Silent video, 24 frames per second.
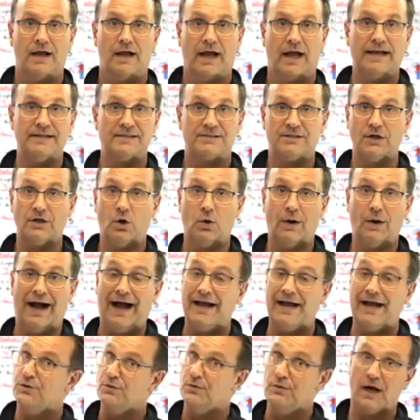And so
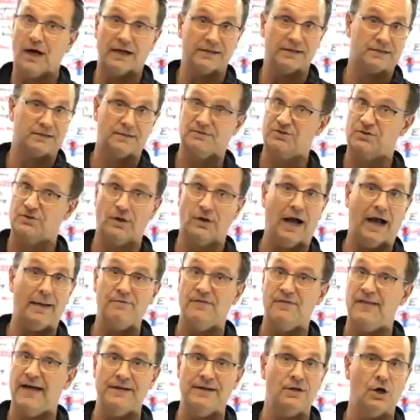I do not subscribe
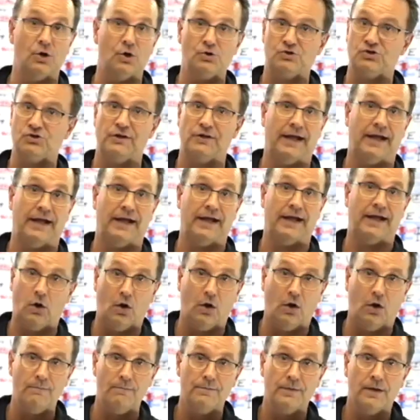to that notion at
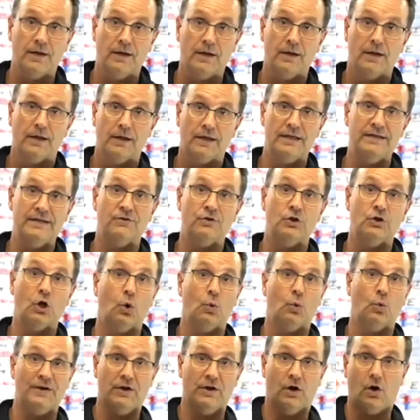all even though
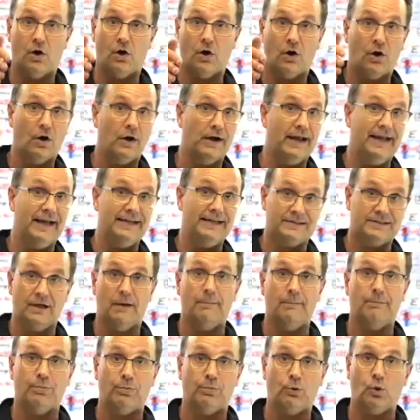we are at
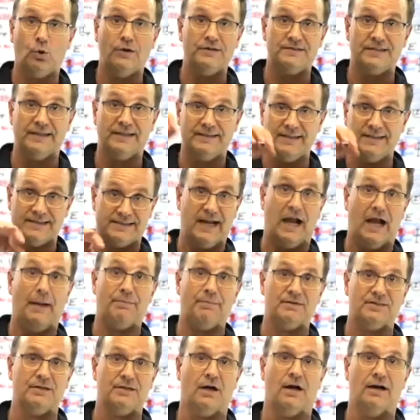some points at this
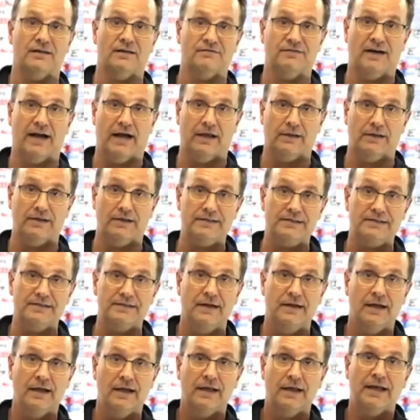episodic violence,
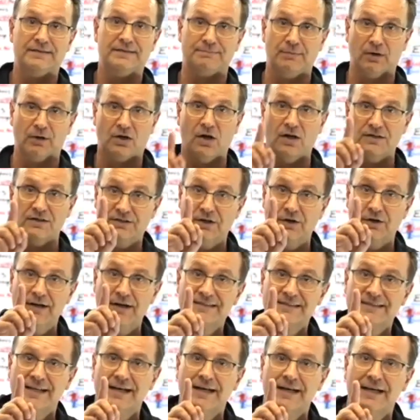it's because there
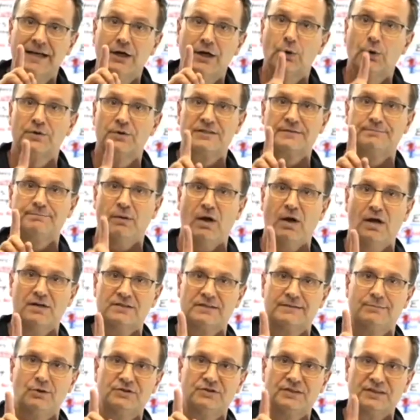is an
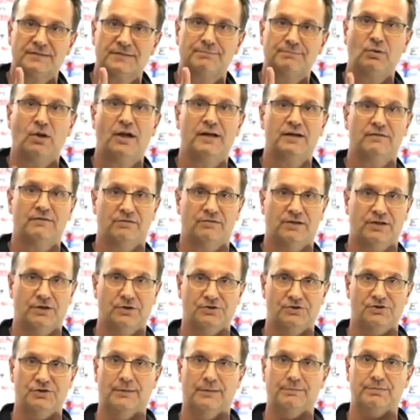irresponsible display of
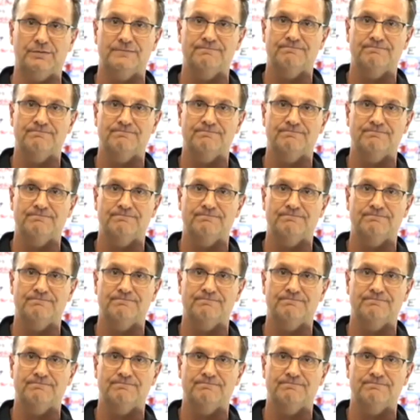leadership.